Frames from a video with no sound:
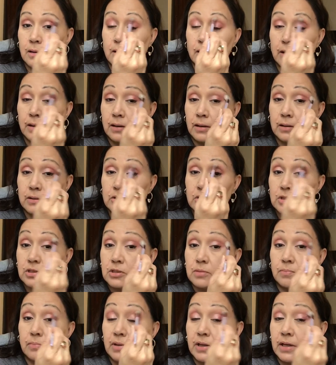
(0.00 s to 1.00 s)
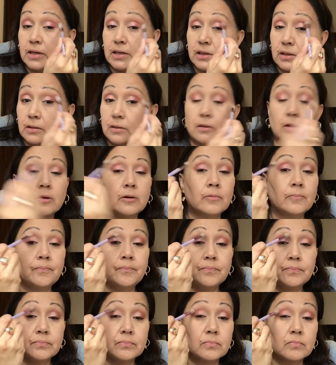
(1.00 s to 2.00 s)
And just blending
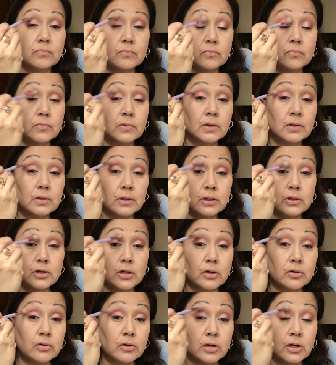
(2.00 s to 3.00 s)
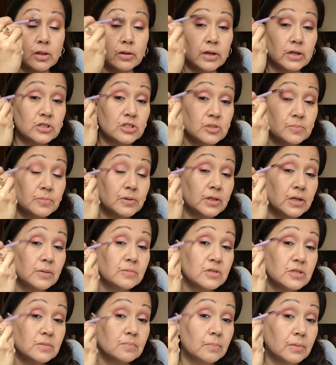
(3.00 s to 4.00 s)
the darker color. I just put it on,
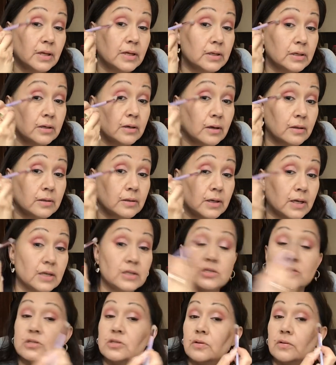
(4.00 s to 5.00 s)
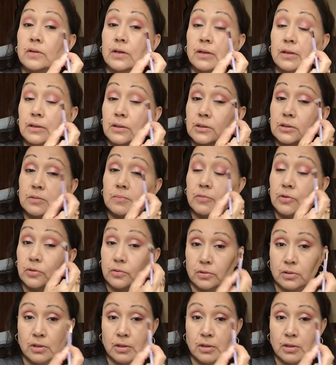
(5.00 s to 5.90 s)
just blending all the edges so they look smooth.